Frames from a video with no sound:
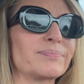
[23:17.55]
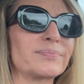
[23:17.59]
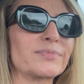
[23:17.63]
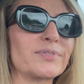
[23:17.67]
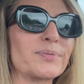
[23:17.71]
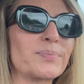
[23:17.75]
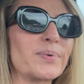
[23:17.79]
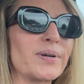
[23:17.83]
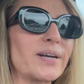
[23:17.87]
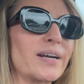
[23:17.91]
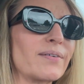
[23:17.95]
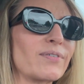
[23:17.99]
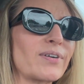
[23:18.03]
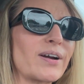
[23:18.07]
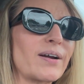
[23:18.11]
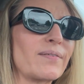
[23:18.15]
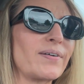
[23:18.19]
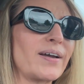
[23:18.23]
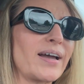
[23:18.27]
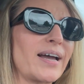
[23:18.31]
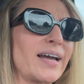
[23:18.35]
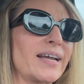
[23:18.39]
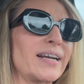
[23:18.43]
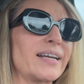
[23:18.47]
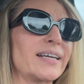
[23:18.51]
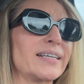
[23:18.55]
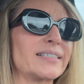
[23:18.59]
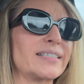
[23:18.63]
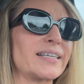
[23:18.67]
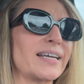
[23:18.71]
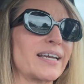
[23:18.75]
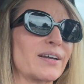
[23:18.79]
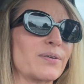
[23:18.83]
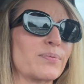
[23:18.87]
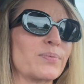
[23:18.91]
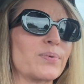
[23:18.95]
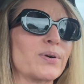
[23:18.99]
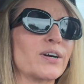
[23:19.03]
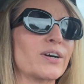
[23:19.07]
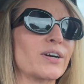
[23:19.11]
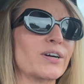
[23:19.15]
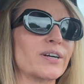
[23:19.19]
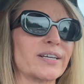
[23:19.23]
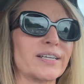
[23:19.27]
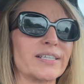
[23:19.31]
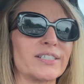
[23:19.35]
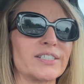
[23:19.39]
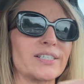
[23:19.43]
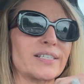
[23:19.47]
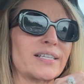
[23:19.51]
whenever I've had a day at
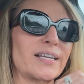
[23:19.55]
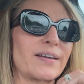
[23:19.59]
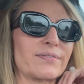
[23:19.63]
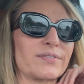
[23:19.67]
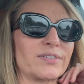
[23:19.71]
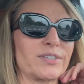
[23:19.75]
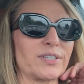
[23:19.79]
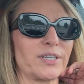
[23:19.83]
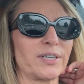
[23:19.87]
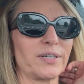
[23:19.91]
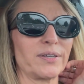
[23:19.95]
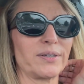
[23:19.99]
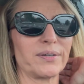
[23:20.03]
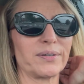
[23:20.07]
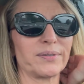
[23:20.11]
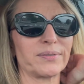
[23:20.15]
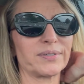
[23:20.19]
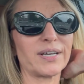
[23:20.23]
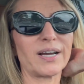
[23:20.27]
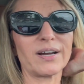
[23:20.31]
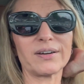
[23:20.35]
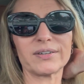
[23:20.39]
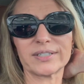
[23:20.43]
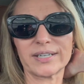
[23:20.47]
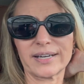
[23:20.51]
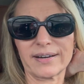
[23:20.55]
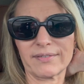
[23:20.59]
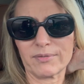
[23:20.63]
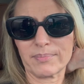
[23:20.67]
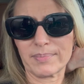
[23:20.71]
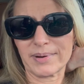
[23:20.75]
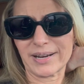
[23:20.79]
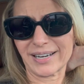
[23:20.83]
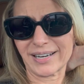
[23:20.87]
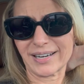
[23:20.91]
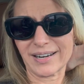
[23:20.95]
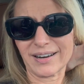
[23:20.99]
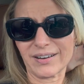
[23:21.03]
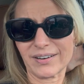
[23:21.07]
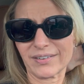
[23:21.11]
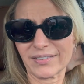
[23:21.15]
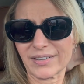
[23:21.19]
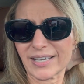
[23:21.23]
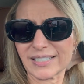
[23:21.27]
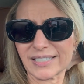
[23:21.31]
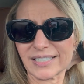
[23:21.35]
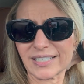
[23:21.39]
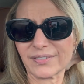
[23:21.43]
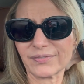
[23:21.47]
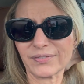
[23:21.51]
work and just have to talk to everybody and all of
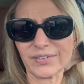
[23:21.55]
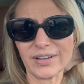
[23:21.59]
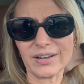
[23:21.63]
that stuff.